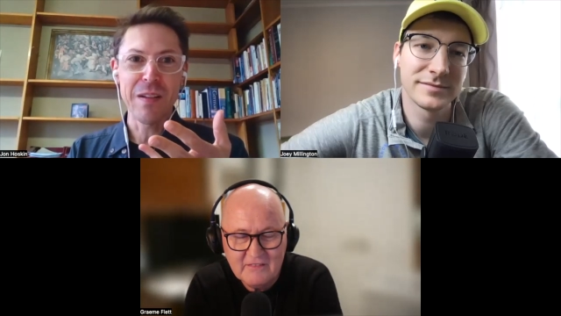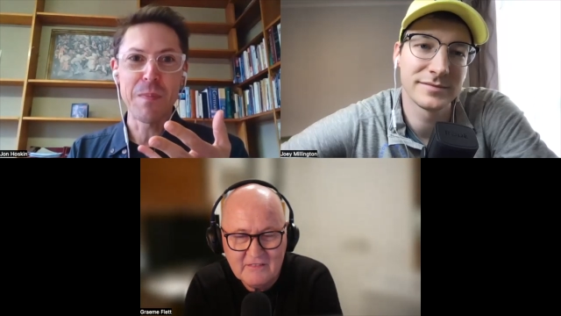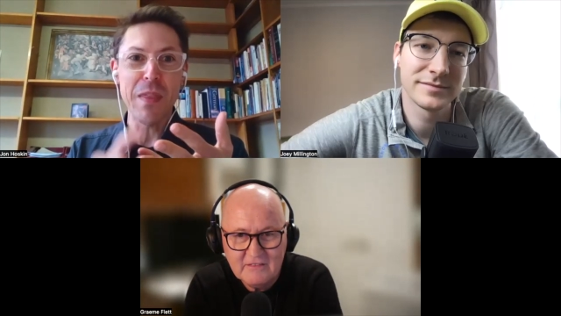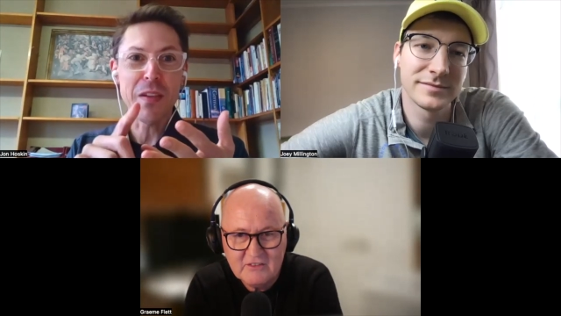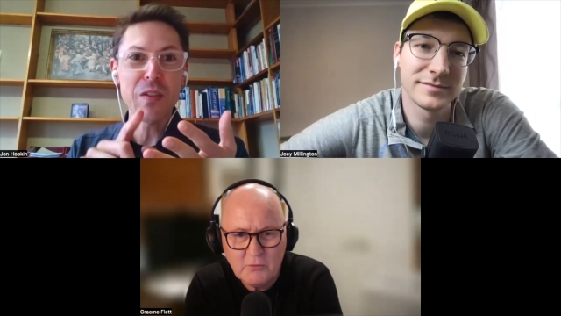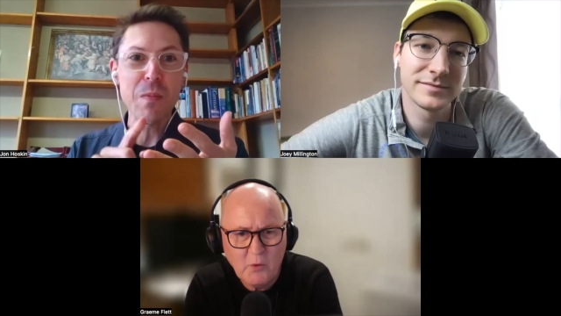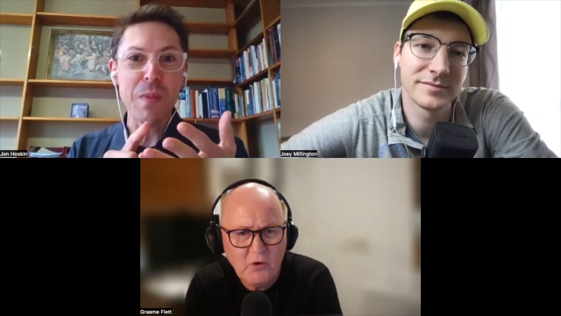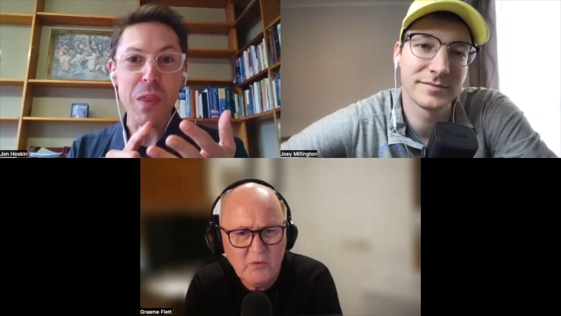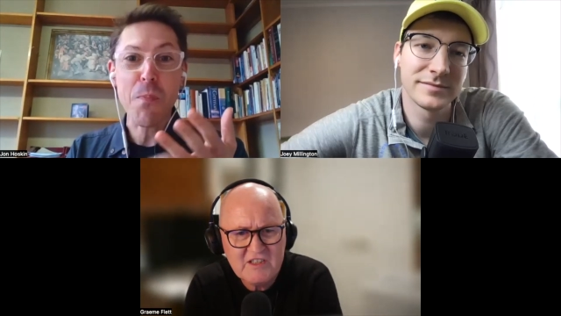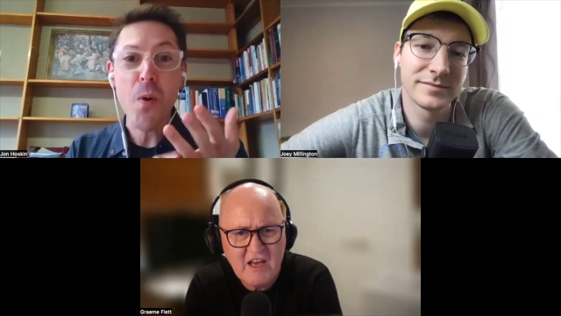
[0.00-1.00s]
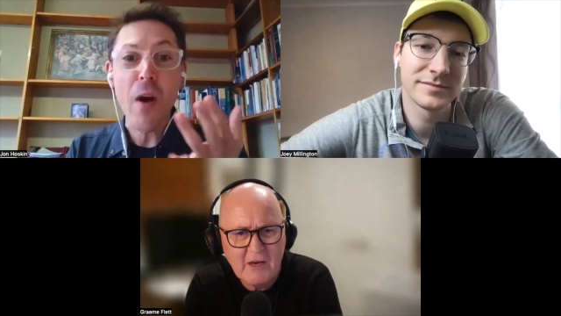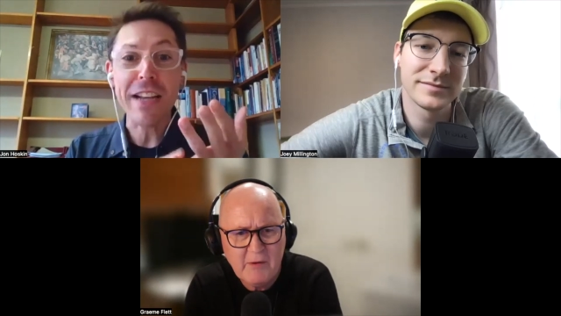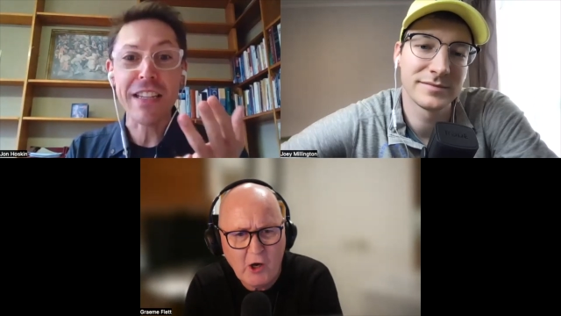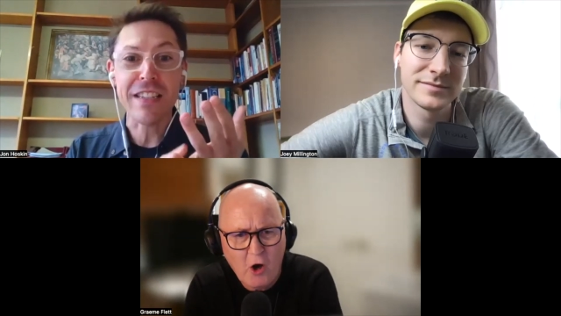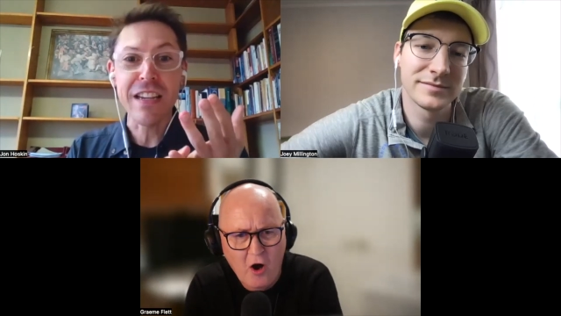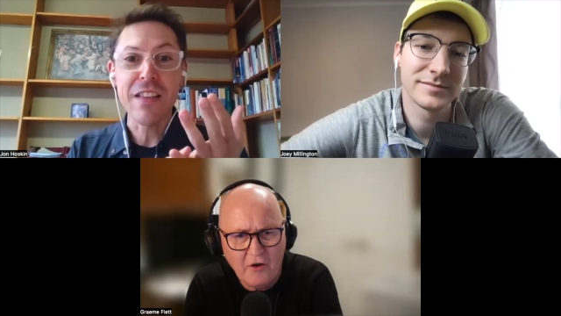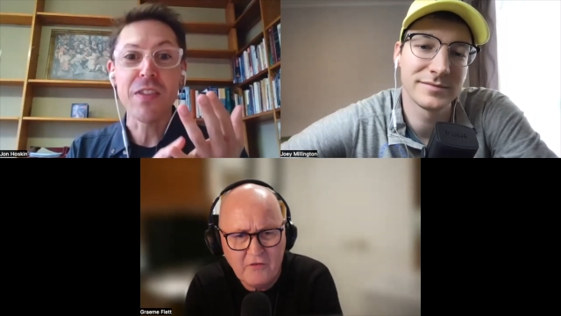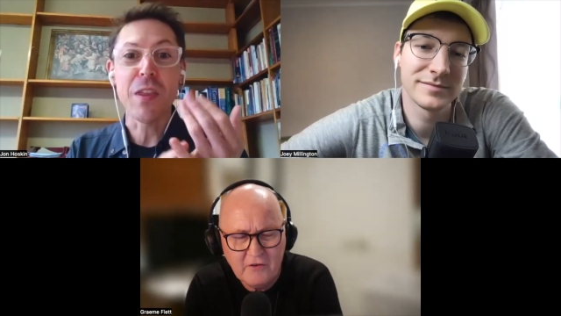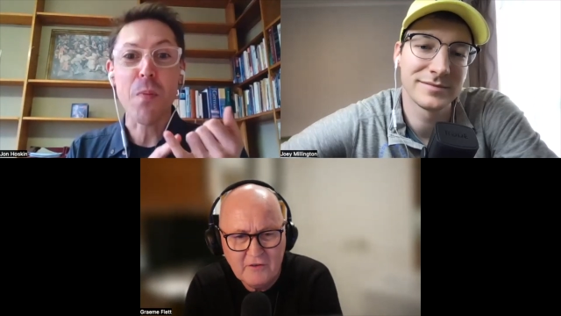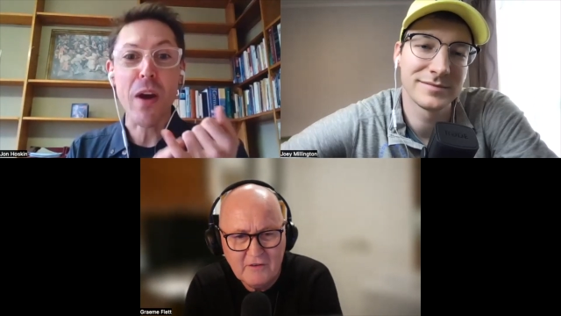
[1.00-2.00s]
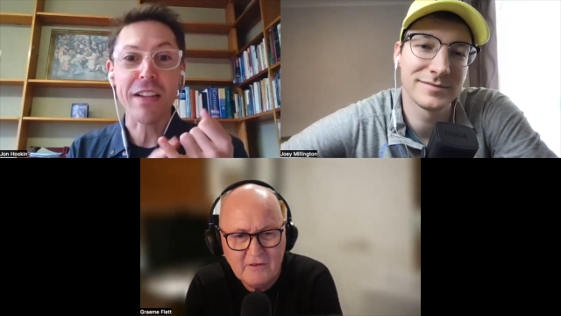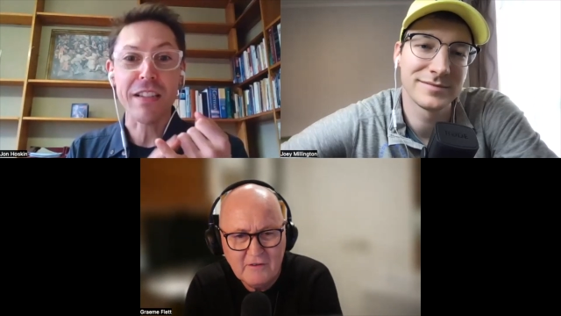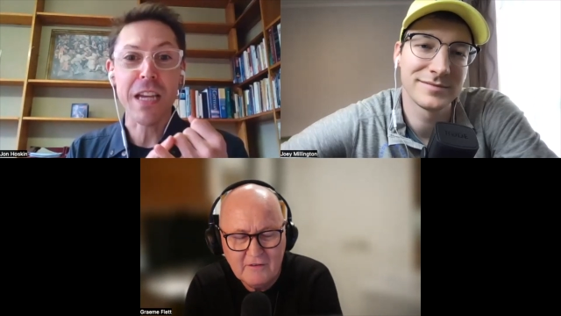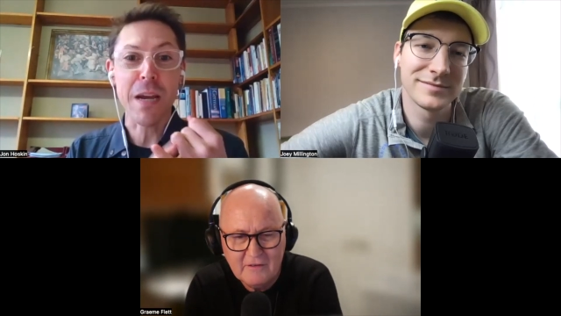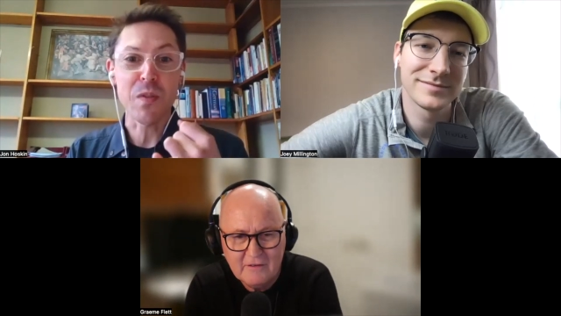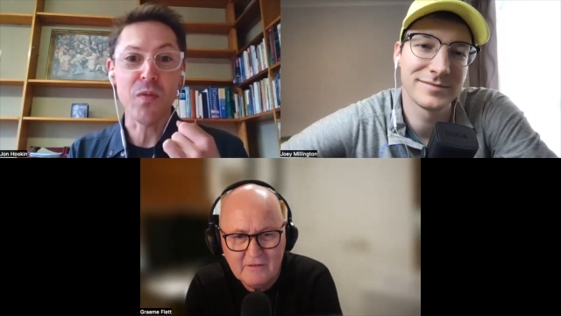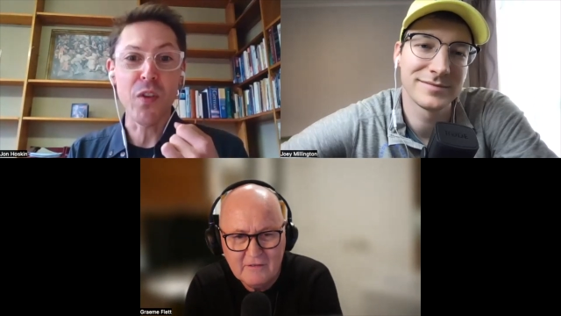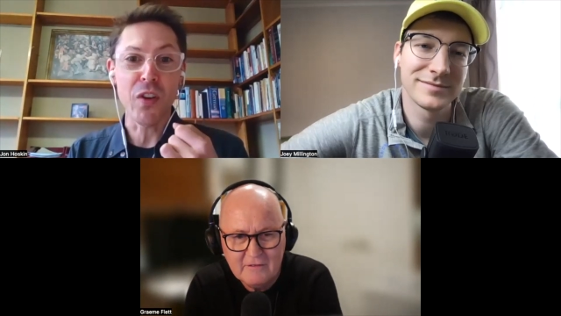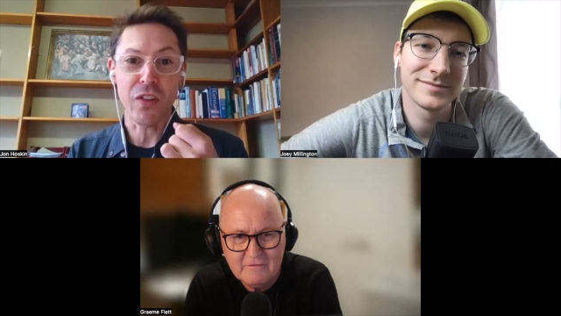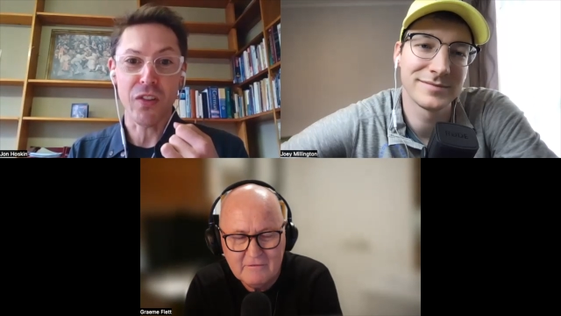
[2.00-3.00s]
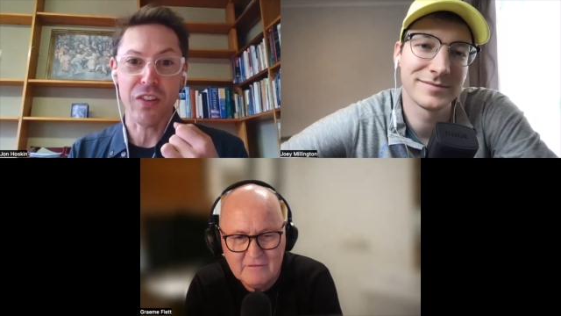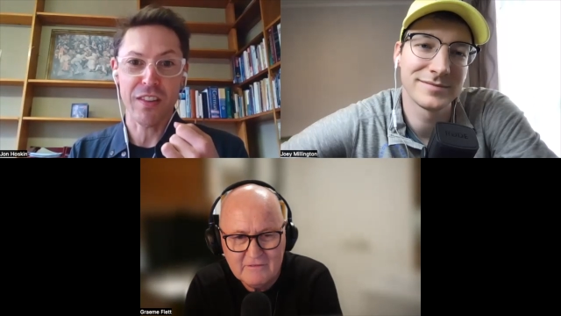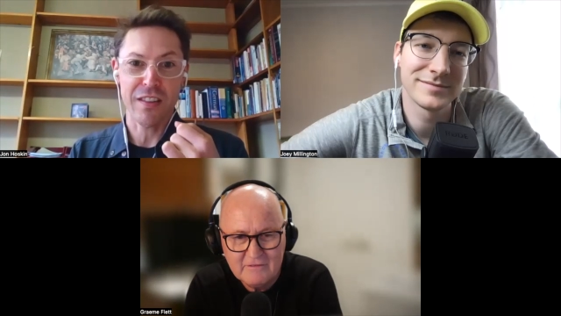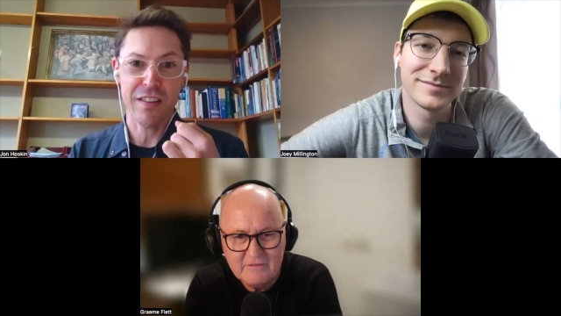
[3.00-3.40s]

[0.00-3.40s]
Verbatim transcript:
Speaker 1: But so the, what are we saying practice, about God? The practice comes first.